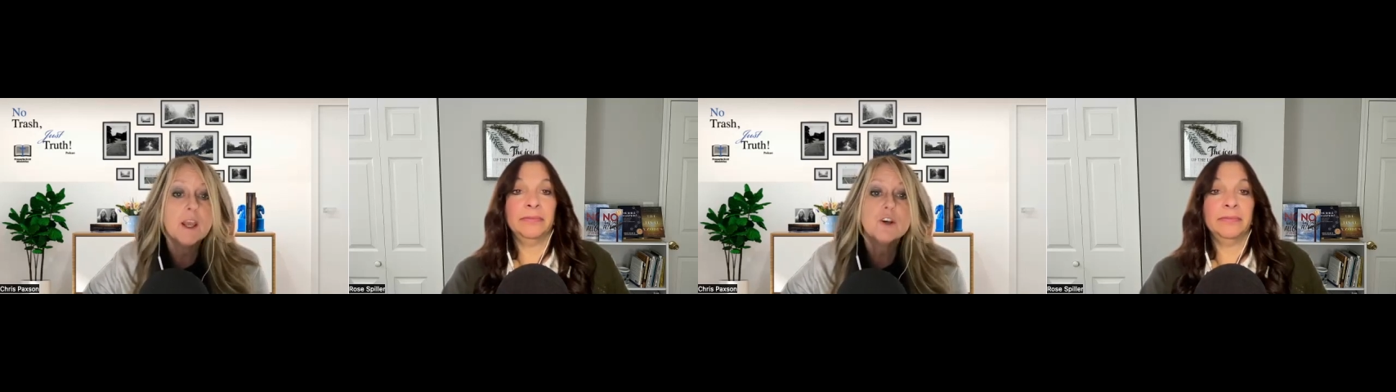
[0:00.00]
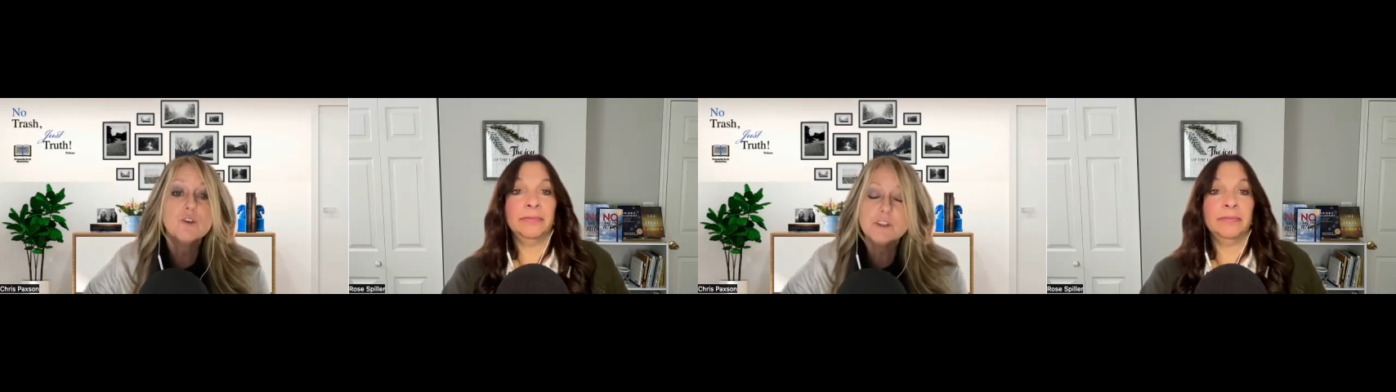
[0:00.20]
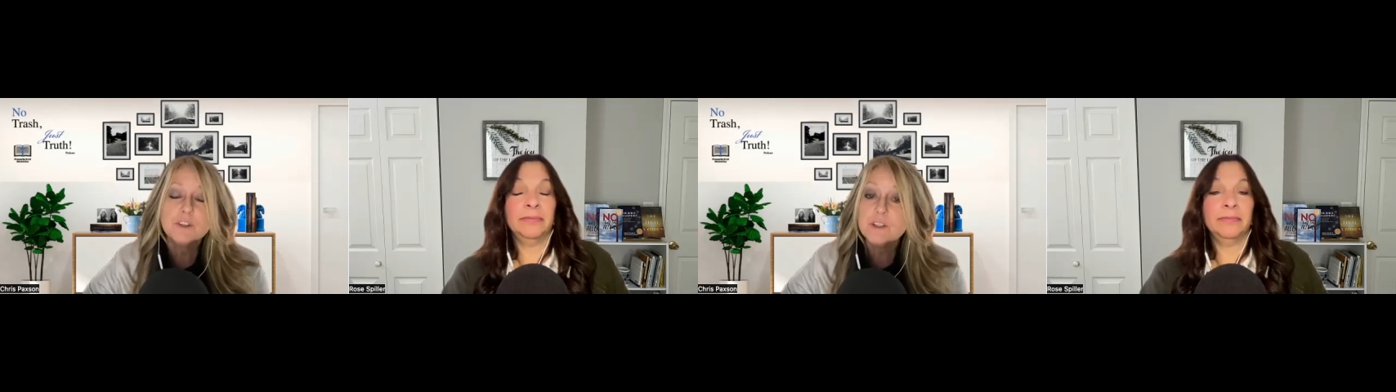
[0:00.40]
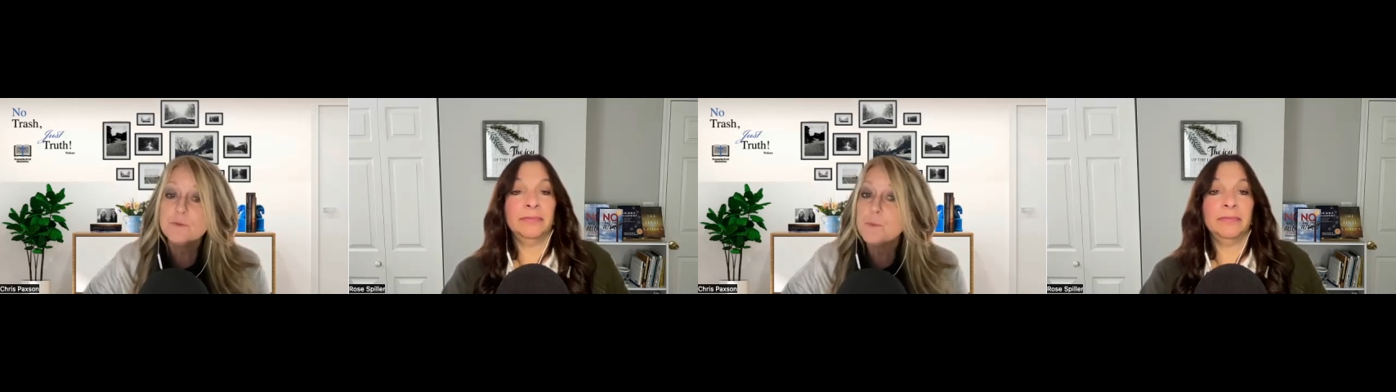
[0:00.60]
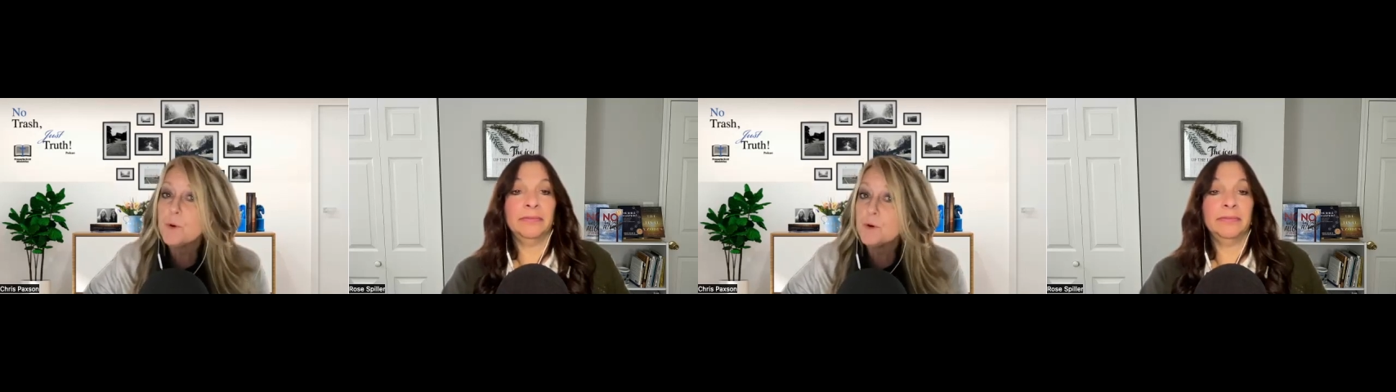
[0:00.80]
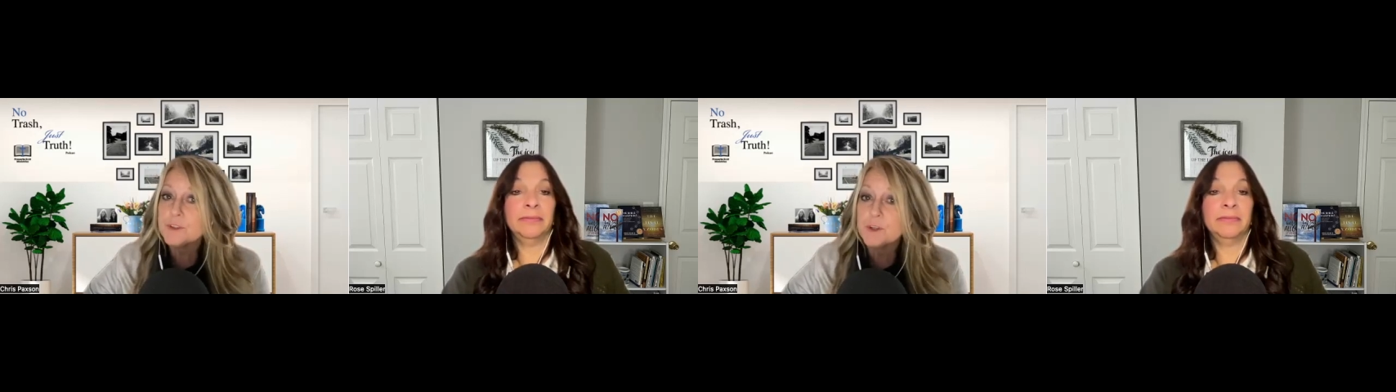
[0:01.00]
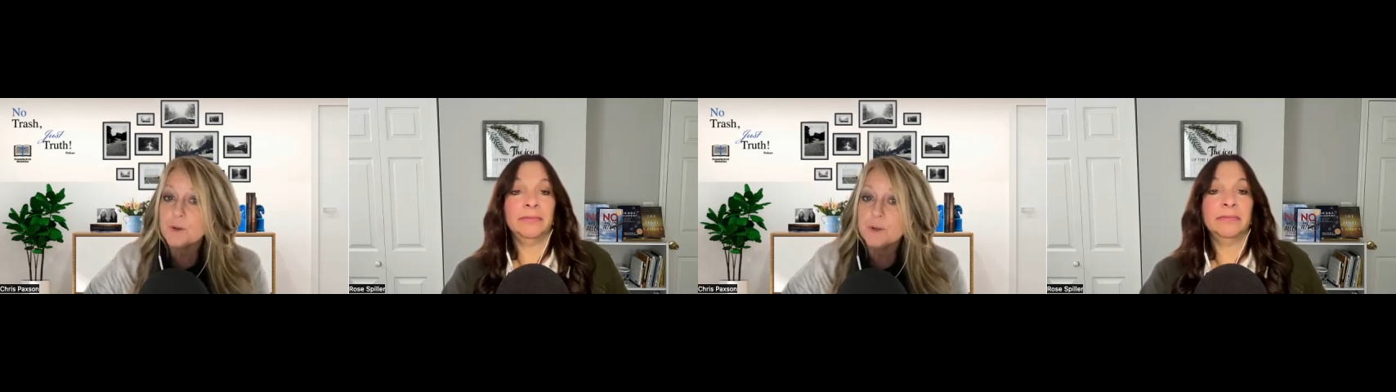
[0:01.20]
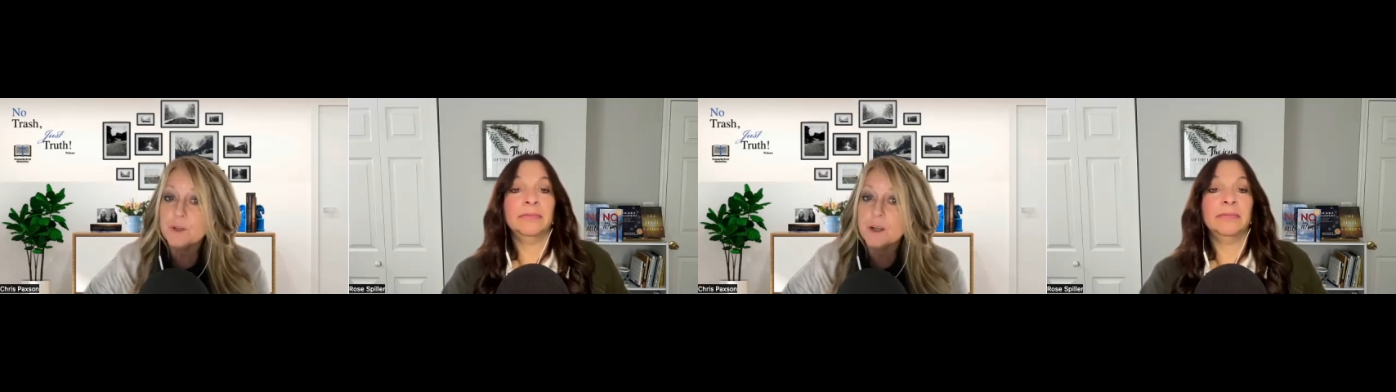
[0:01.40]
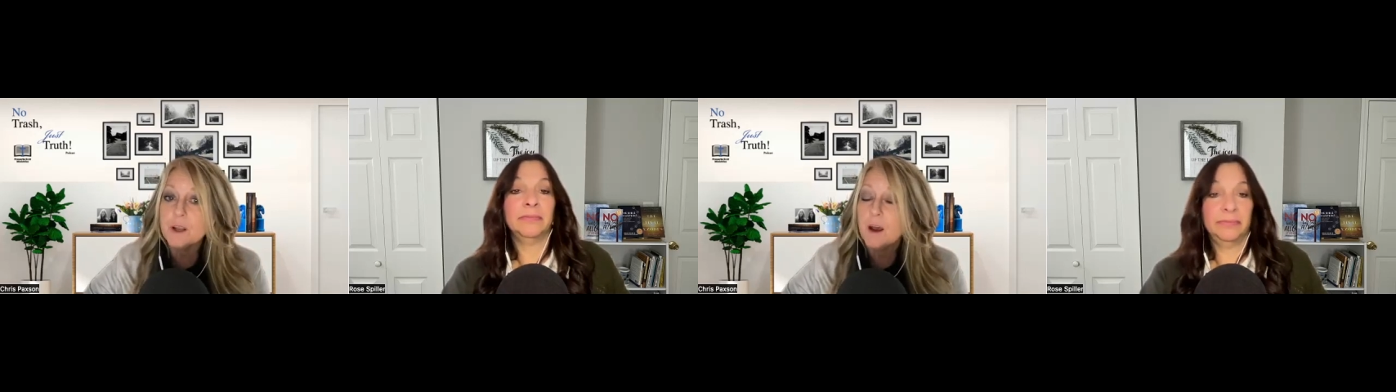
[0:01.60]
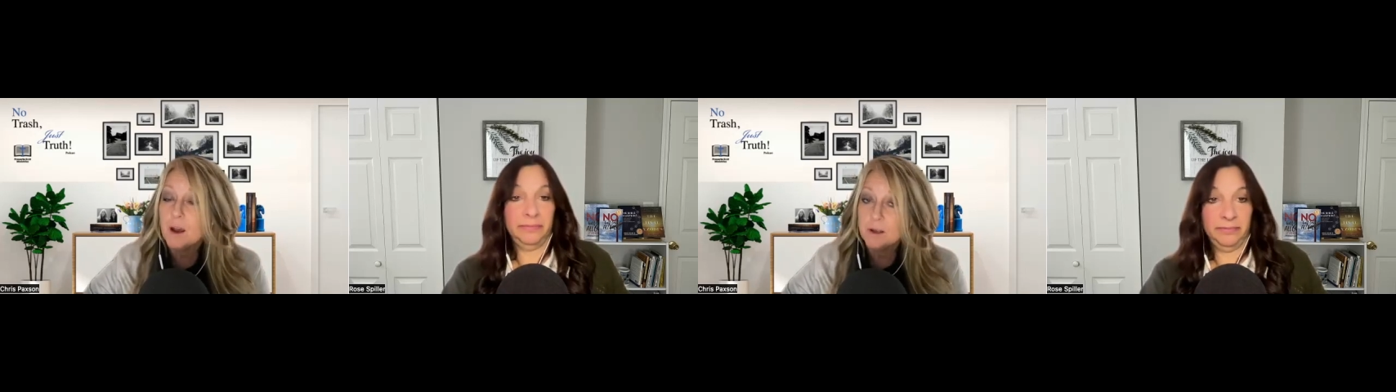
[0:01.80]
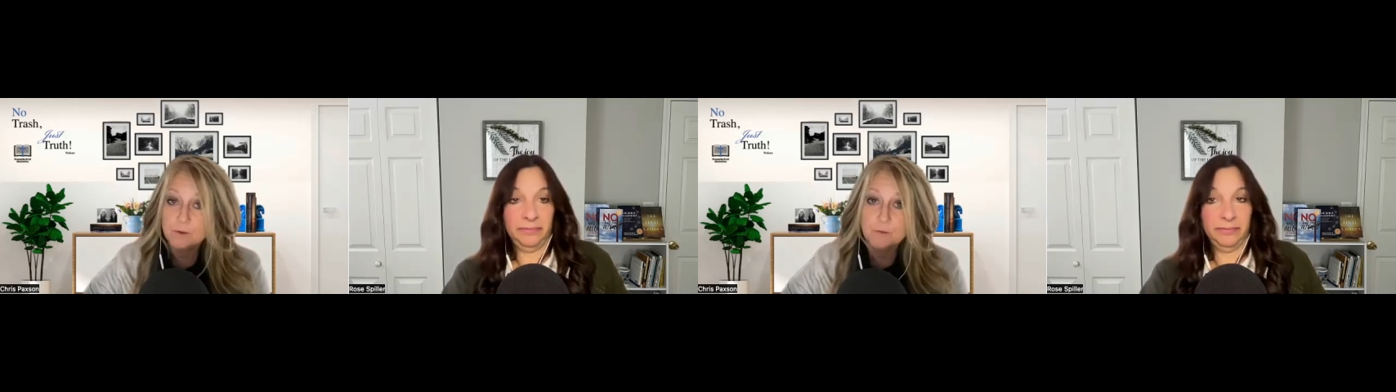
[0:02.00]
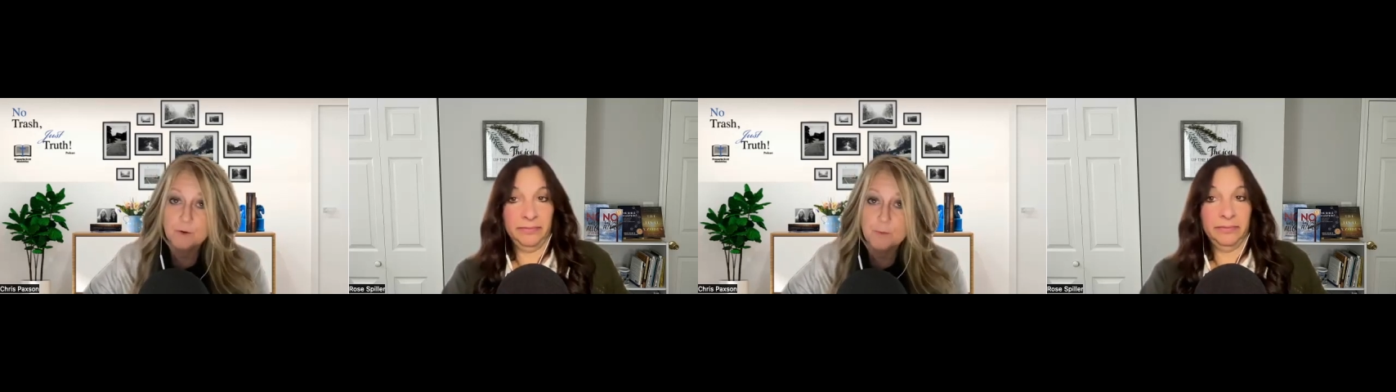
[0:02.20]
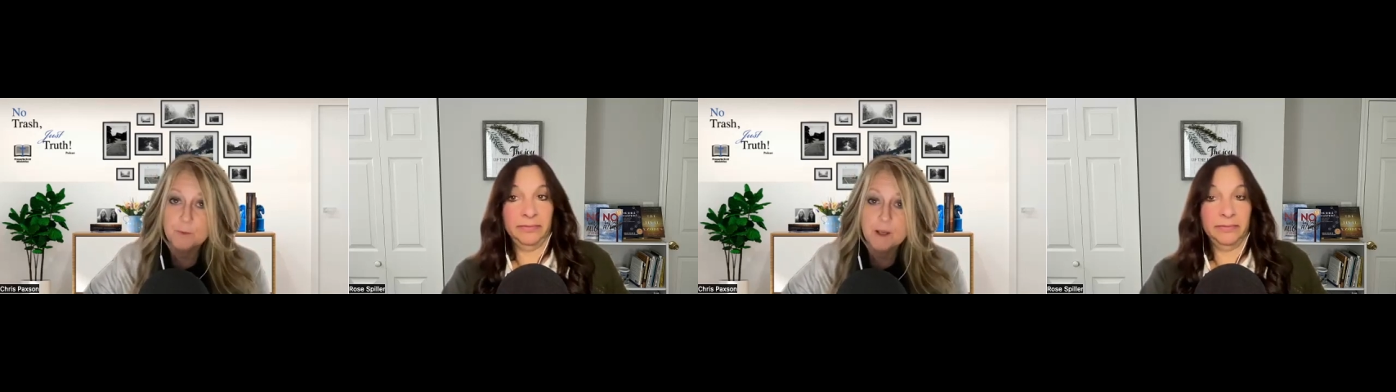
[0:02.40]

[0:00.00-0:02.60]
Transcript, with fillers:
Speaker 1: Christians were persecuted under the Roman